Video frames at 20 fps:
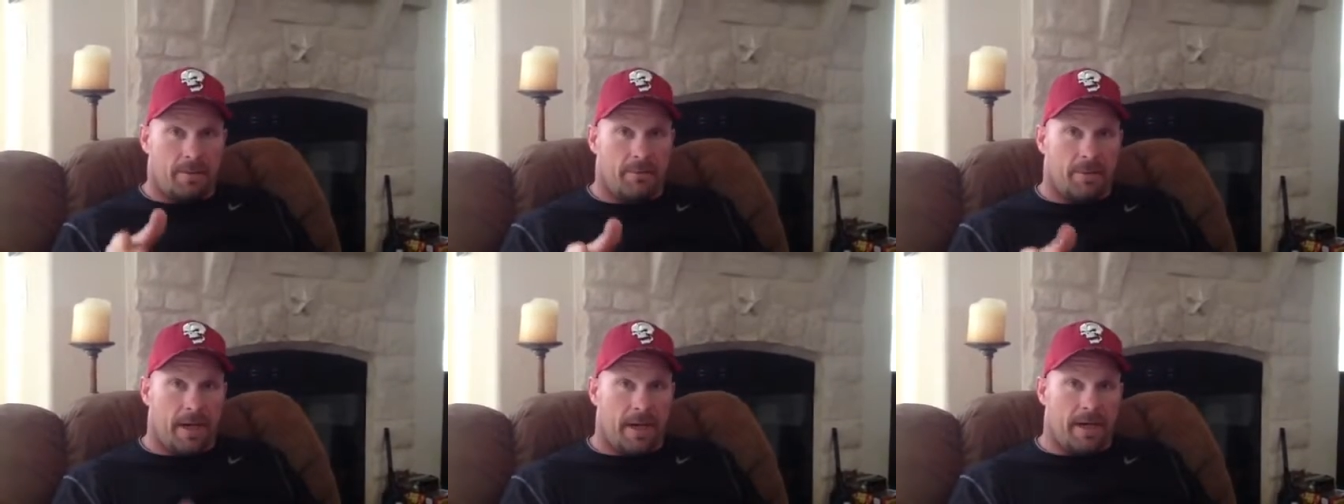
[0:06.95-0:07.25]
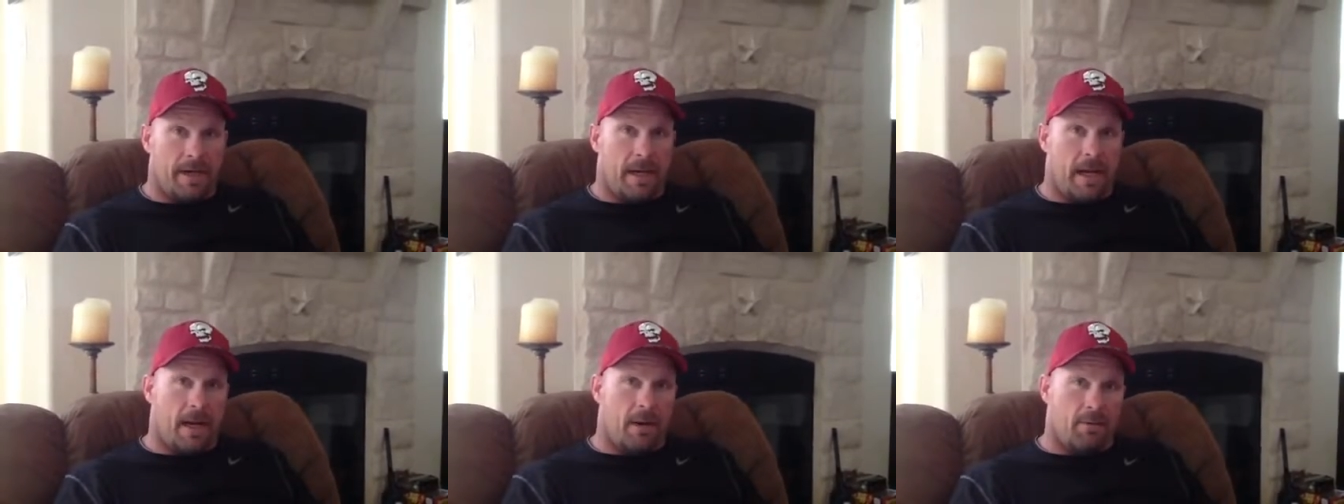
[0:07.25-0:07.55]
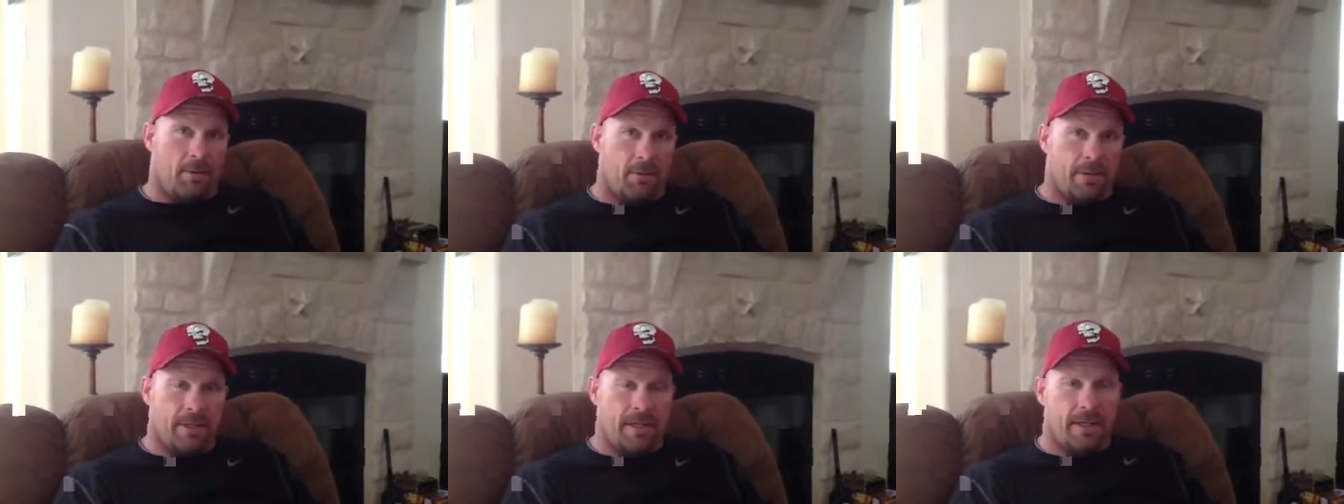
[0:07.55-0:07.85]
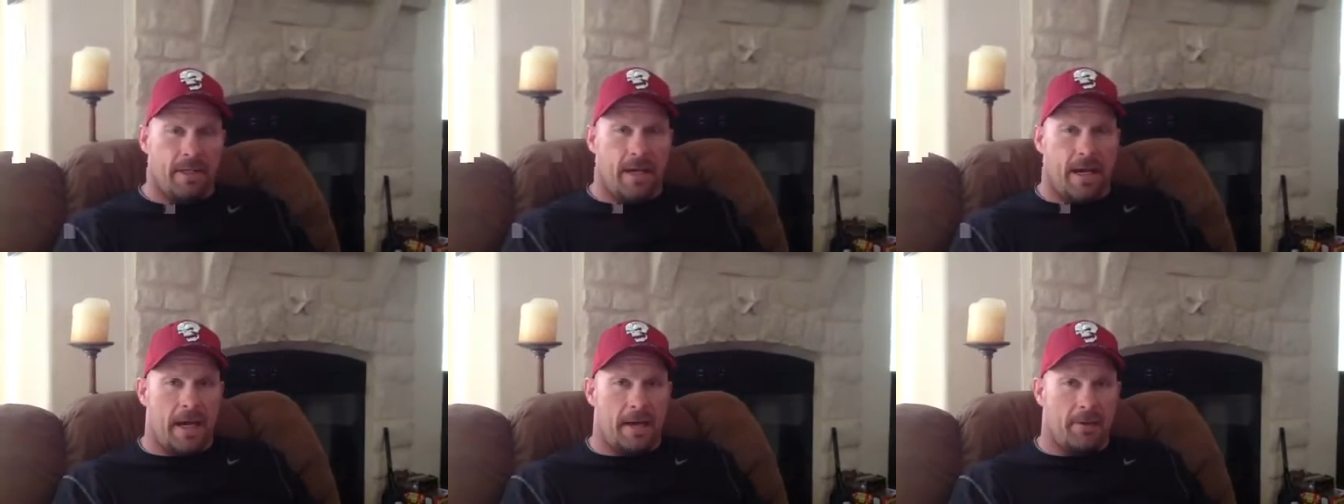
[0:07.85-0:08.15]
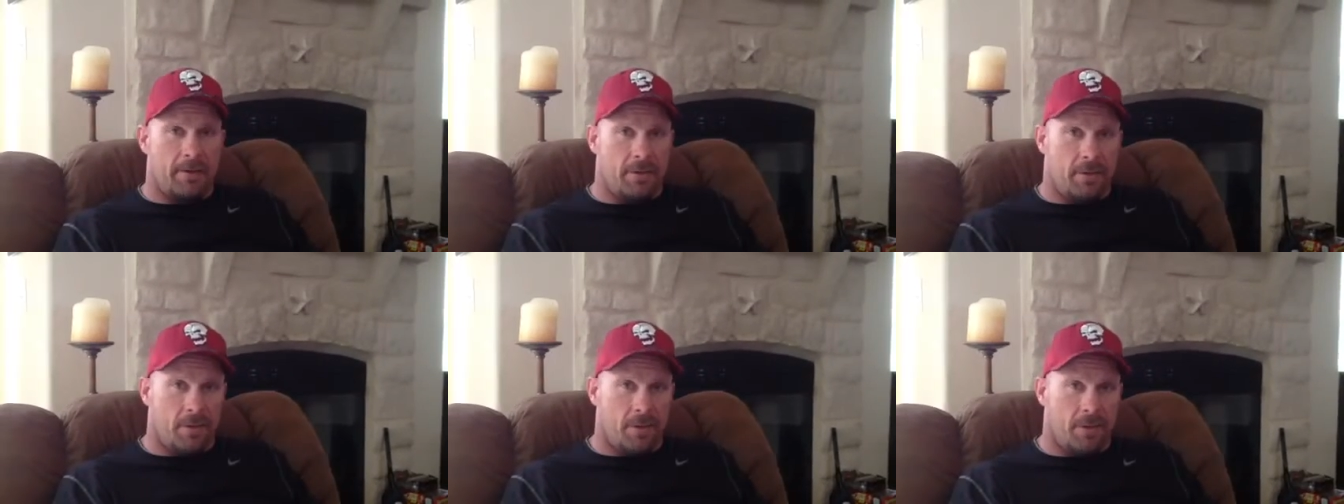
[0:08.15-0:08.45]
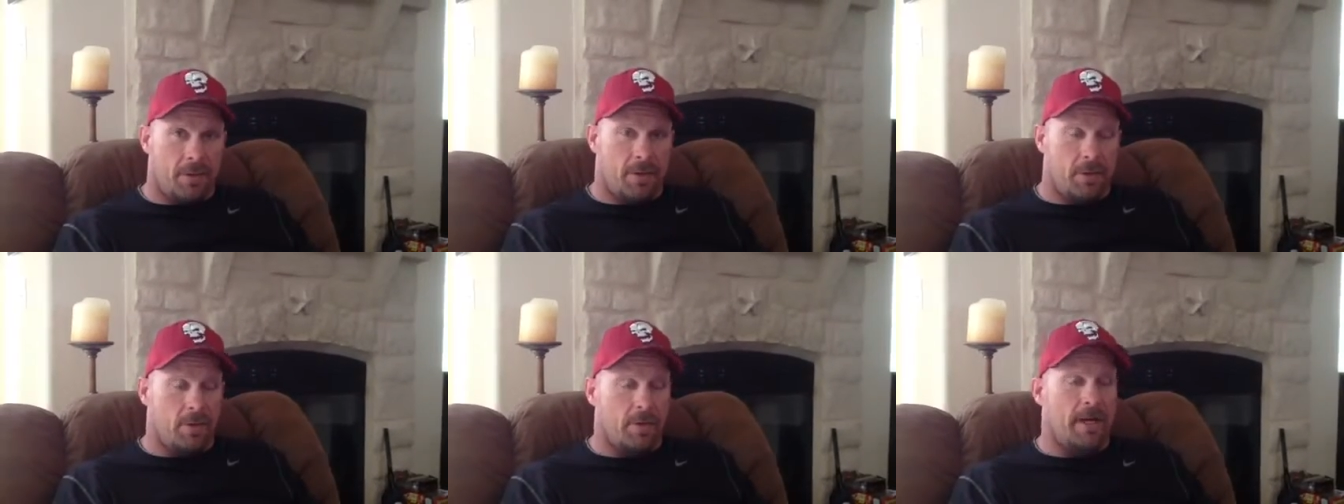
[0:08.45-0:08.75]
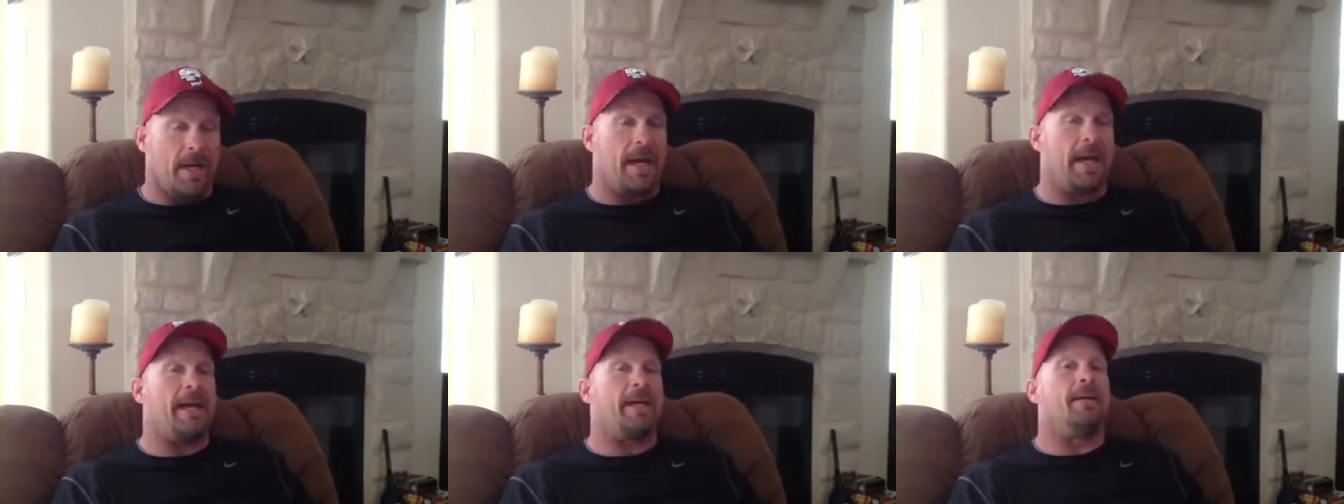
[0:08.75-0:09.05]
right now we're going to get down to a
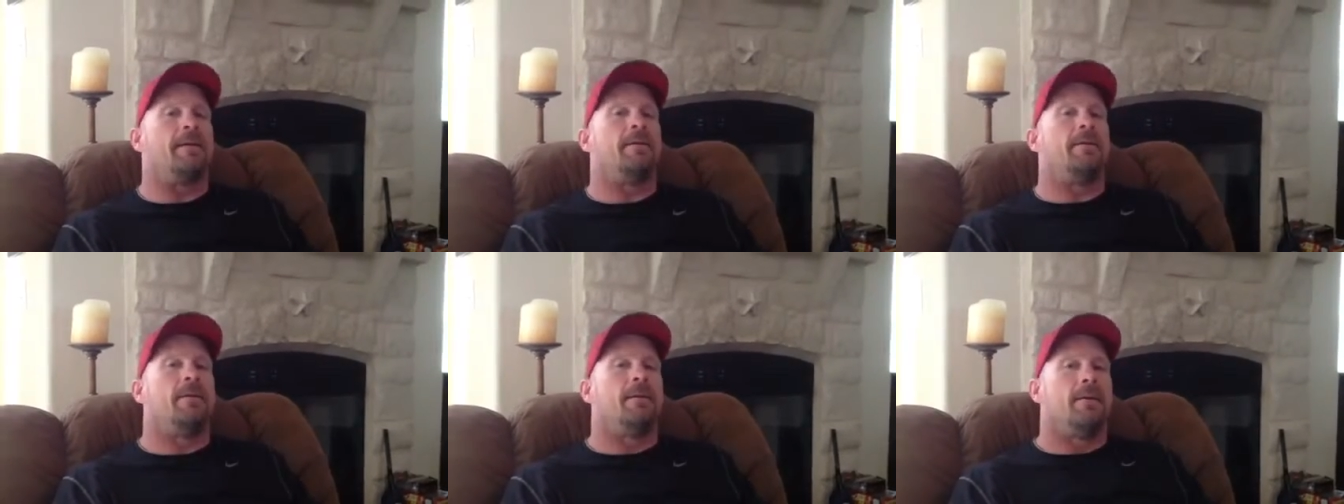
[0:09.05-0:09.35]
Q&A.